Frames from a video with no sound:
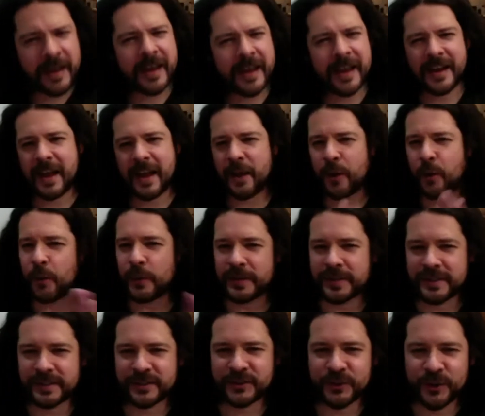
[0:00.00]
And I
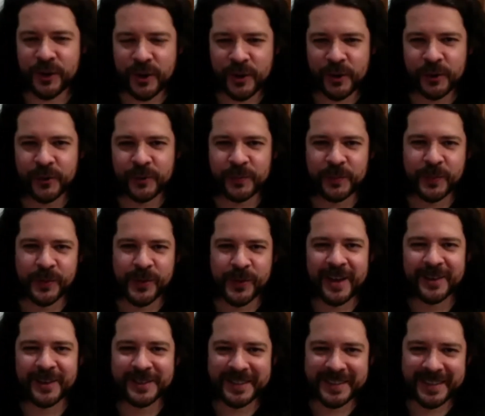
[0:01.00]
always struggle
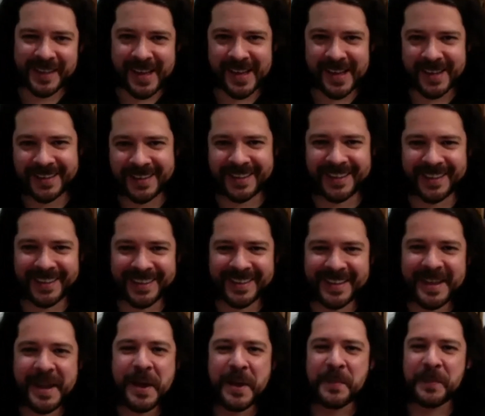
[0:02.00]
pronouncing that,
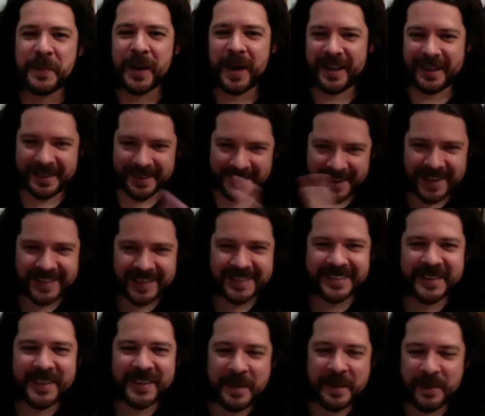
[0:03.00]
but that's
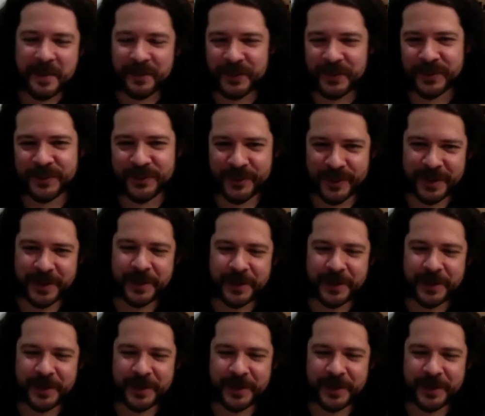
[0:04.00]
the name of the drink.